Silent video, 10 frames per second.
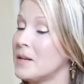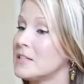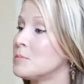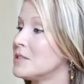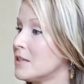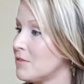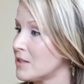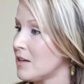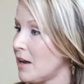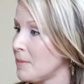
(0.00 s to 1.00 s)
at a specific
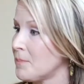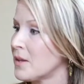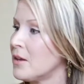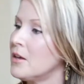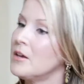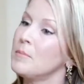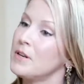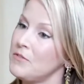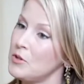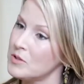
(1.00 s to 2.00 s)
time. But
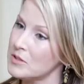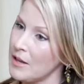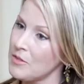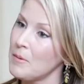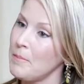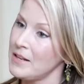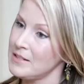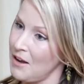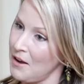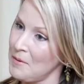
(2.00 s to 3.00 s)
if you set the
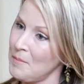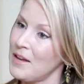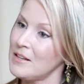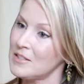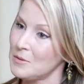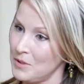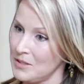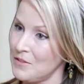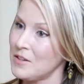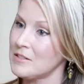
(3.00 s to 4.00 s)
bedtime at a
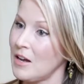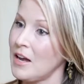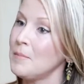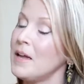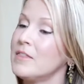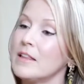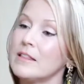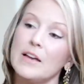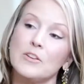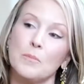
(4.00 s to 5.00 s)
specific time and then
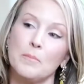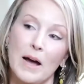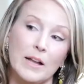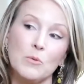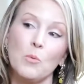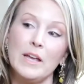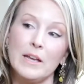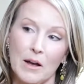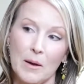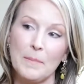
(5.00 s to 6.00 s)
let your body wake
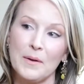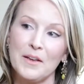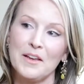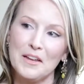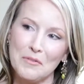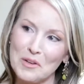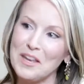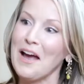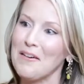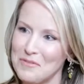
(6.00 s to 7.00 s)
up, if we
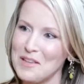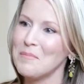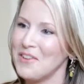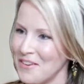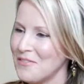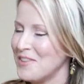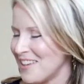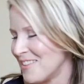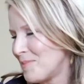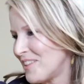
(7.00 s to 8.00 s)
have the
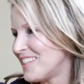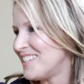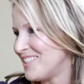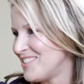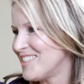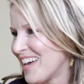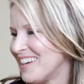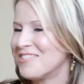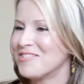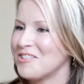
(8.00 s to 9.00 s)
availability to do that
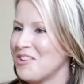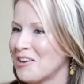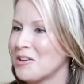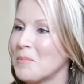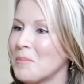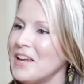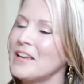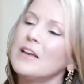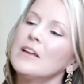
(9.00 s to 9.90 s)
over a longer break,